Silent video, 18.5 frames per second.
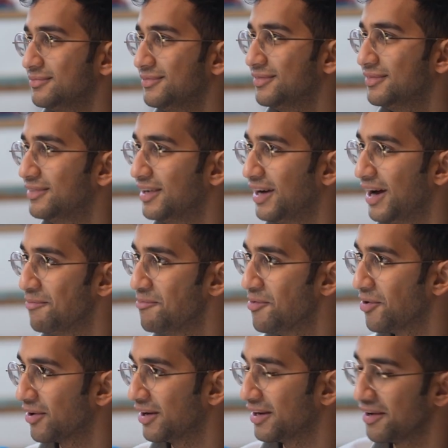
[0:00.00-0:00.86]
no, I'm
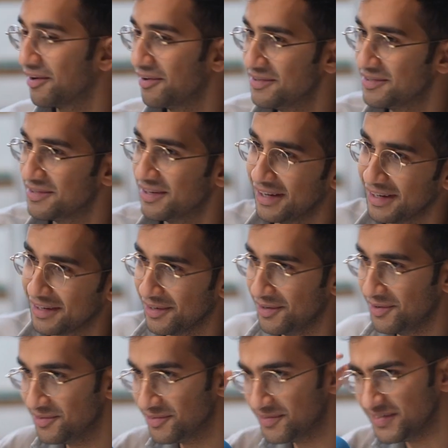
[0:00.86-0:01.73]
not going to go into like
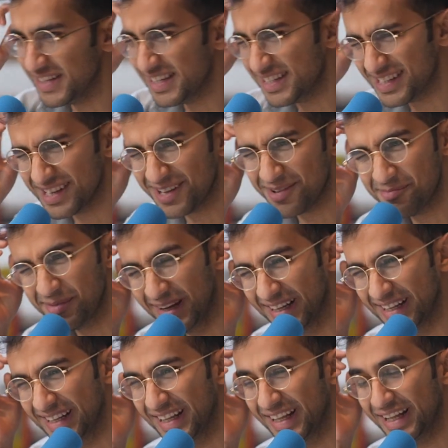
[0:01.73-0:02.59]
loads of detail,
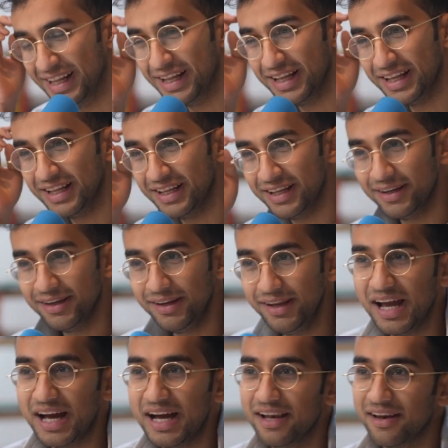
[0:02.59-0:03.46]
but
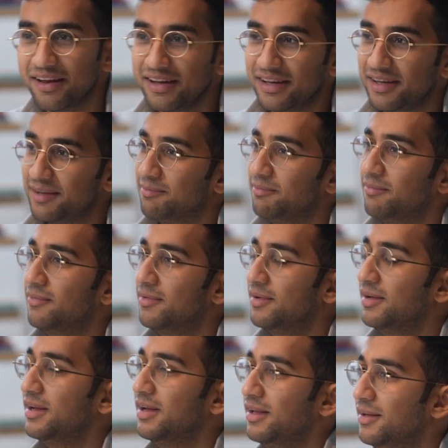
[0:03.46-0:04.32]
yeah, like
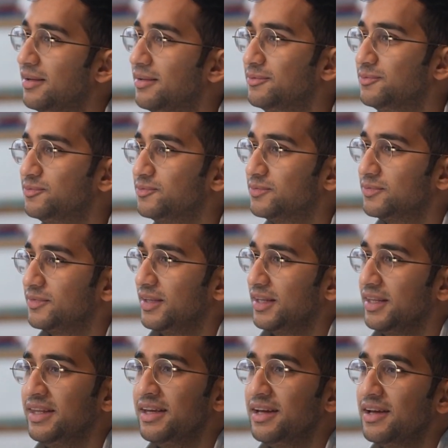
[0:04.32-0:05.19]

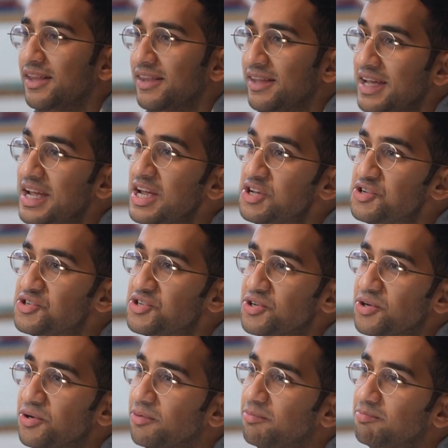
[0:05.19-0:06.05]
the
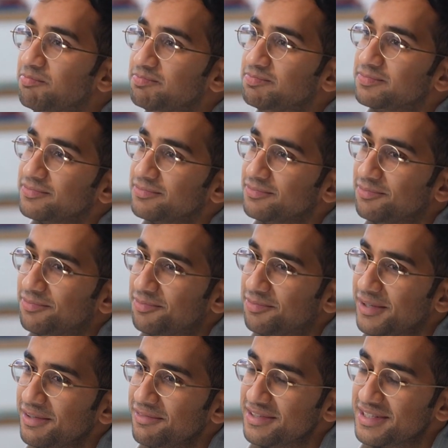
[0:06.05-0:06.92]
issue
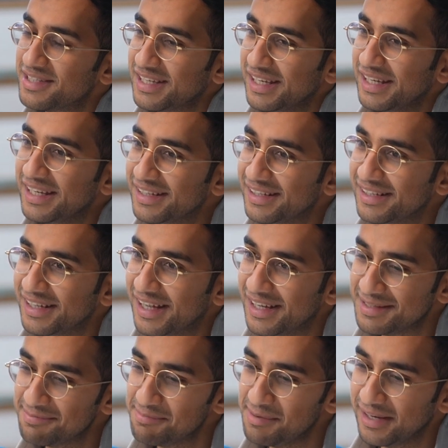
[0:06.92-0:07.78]
previously
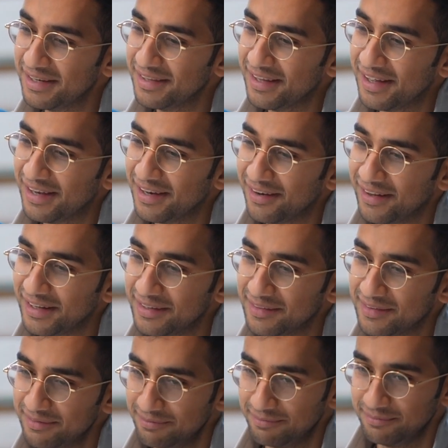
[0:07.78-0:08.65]
has been that like
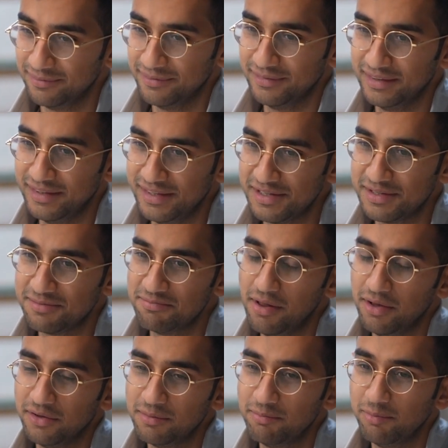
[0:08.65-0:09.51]
there's
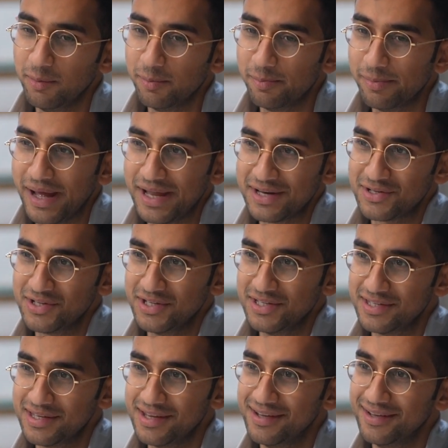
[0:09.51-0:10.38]
multiple
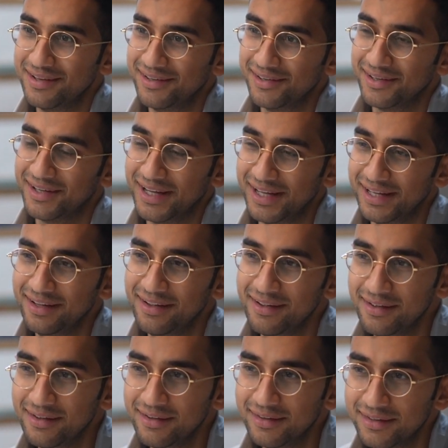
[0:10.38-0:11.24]
batches, okay?
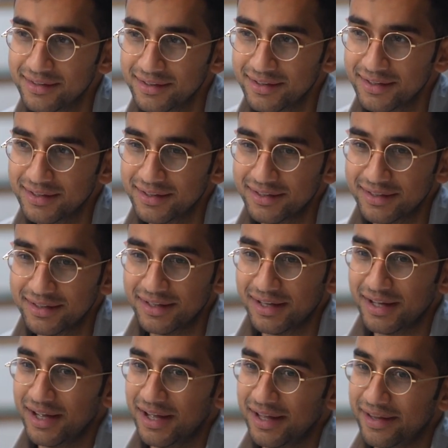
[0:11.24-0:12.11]

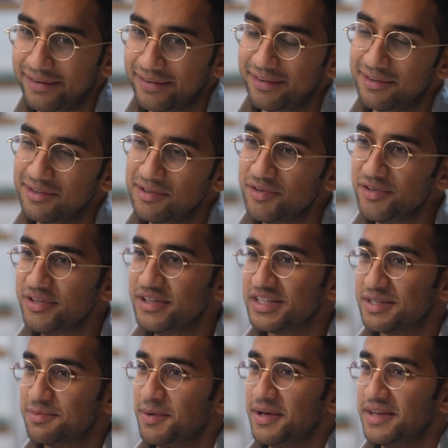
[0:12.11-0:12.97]
And they're usually
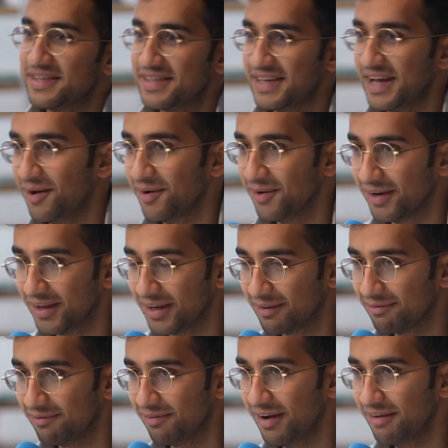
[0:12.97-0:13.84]
spaced out
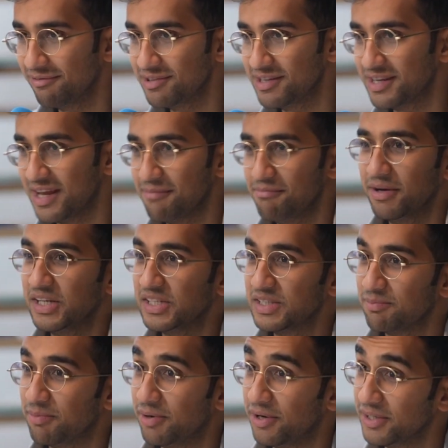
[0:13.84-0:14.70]
like 5 to 10
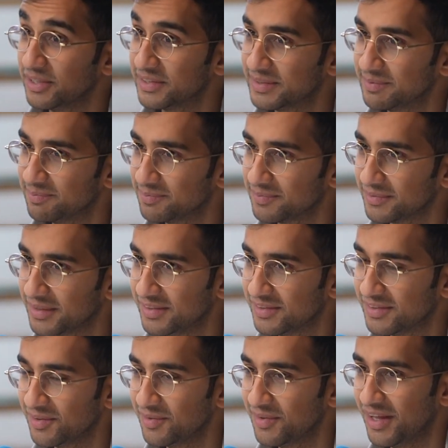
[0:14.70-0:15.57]
minutes apart. And
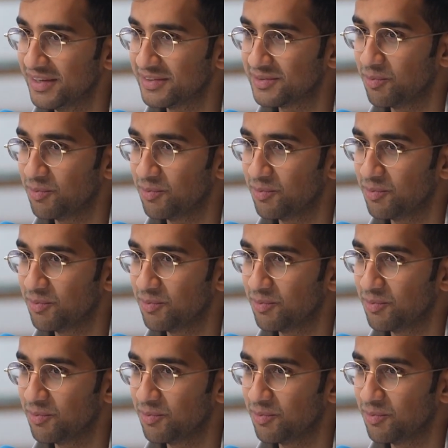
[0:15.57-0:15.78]
so that's